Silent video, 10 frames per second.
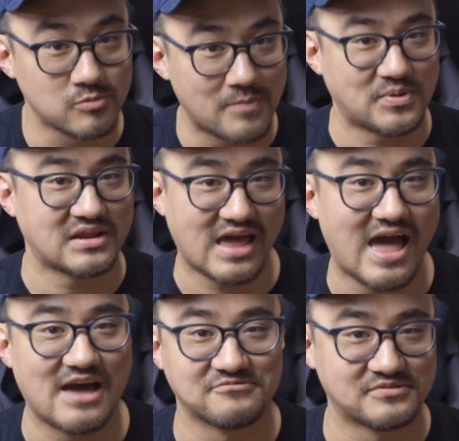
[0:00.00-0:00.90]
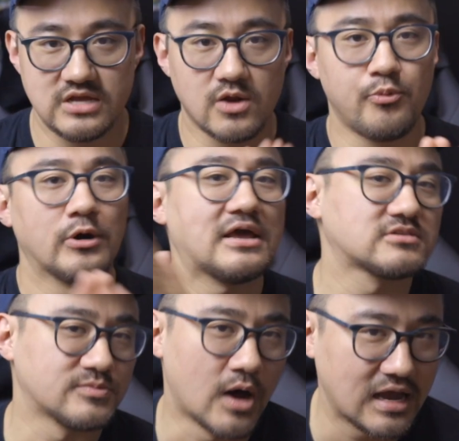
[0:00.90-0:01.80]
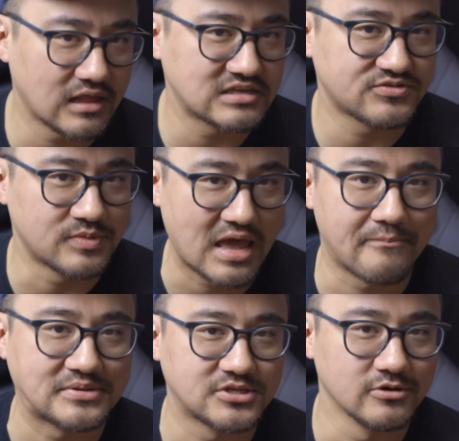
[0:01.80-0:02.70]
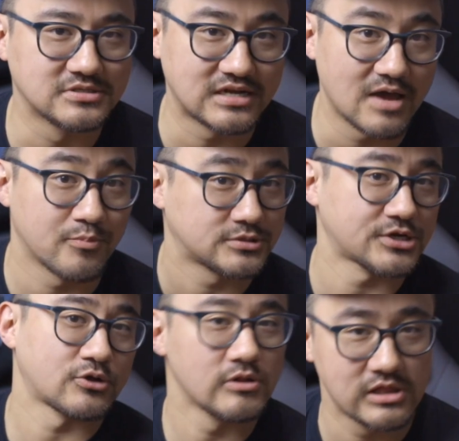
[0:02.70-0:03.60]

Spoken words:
weapon to have. Now, to point out some highlights from the episodes that I particularly